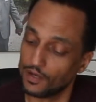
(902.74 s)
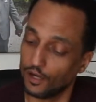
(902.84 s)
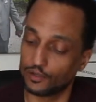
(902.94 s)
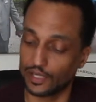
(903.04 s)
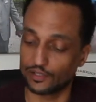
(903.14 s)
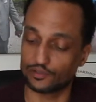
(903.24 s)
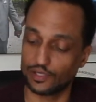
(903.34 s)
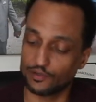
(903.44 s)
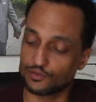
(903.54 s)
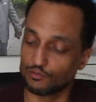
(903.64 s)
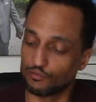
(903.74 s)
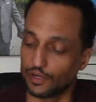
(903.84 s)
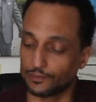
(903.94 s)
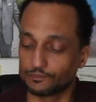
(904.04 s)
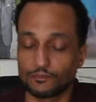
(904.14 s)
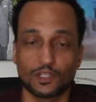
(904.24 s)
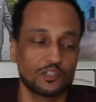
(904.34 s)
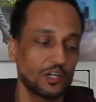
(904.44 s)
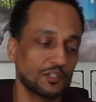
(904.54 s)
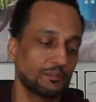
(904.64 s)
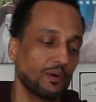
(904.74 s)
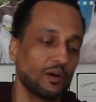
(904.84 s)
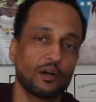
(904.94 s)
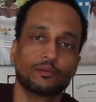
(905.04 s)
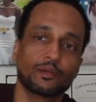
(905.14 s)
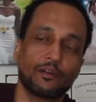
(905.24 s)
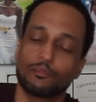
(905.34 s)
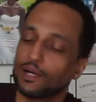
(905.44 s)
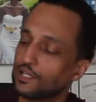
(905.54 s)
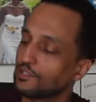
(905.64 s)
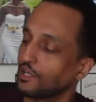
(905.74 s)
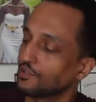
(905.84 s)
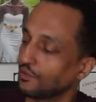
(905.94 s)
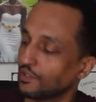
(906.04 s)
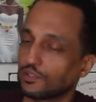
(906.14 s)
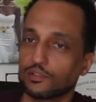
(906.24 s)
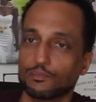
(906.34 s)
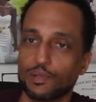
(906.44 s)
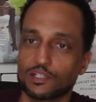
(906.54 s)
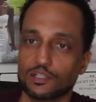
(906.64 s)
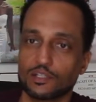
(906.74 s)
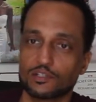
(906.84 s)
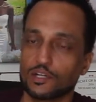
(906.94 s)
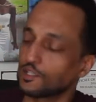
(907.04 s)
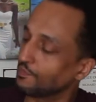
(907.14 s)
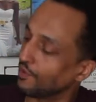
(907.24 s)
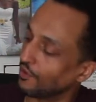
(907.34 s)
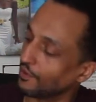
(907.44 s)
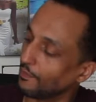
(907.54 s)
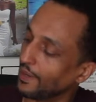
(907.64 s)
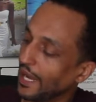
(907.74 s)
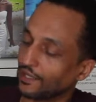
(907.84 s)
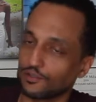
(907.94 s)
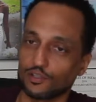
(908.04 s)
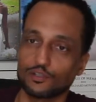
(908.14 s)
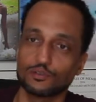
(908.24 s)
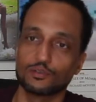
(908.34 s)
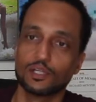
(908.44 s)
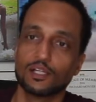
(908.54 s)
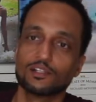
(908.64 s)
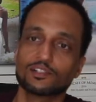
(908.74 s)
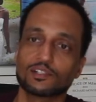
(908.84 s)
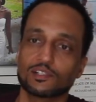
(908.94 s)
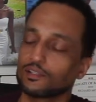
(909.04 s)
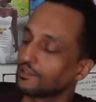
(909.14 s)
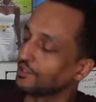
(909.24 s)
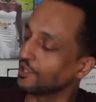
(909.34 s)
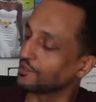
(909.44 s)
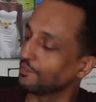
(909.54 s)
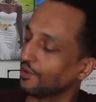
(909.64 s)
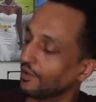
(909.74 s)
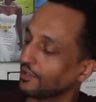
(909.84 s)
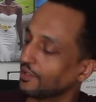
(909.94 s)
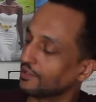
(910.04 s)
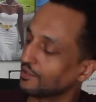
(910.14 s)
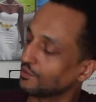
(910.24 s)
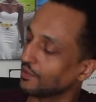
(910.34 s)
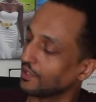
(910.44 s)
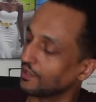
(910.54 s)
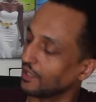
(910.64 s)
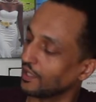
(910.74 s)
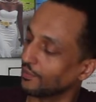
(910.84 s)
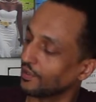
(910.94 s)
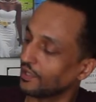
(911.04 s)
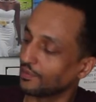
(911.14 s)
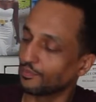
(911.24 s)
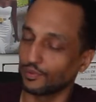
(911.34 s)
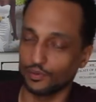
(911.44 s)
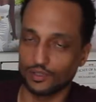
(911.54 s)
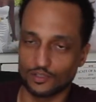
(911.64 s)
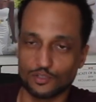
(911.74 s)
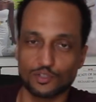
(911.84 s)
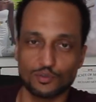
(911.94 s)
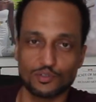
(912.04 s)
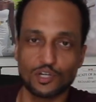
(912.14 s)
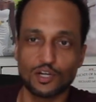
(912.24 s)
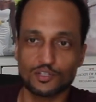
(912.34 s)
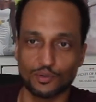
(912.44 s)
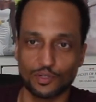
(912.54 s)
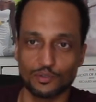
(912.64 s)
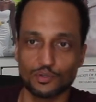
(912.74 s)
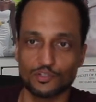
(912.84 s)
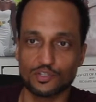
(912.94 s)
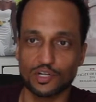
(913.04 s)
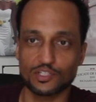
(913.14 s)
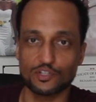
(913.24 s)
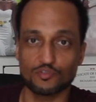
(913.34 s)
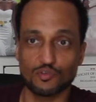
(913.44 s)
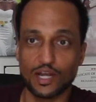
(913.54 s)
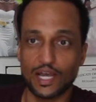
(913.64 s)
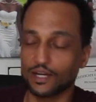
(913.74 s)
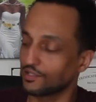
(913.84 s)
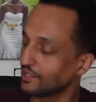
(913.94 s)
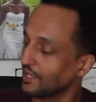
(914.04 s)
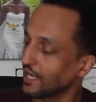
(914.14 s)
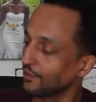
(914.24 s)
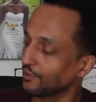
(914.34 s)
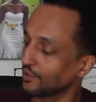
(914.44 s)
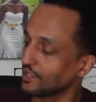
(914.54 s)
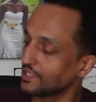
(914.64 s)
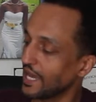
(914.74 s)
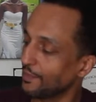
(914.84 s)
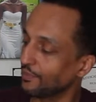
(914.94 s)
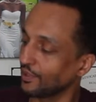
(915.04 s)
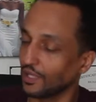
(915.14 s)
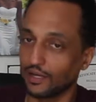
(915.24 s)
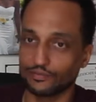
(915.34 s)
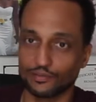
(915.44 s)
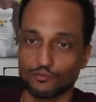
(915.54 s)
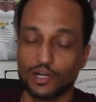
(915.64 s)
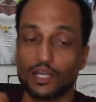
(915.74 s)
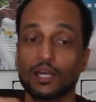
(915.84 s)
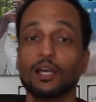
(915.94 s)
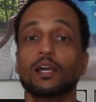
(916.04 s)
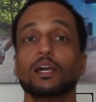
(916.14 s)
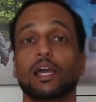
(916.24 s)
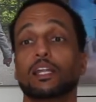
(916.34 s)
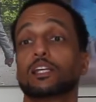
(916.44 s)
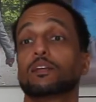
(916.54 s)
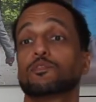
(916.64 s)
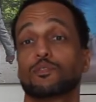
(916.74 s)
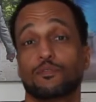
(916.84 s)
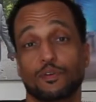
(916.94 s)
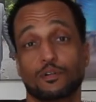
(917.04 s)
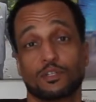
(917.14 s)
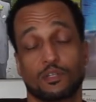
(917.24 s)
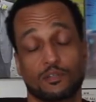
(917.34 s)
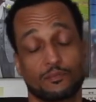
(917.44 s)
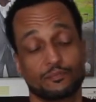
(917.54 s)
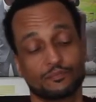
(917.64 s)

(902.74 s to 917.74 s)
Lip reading: Okay, so there's the ring, the touch bar. Everybody's touched on this, mentioned this touch bar on the back. There's a little touch bar. It doesn't do anything, but until you touch on it, you can touch and drag and slide, or you can tap on the left and right, and it gives you functions.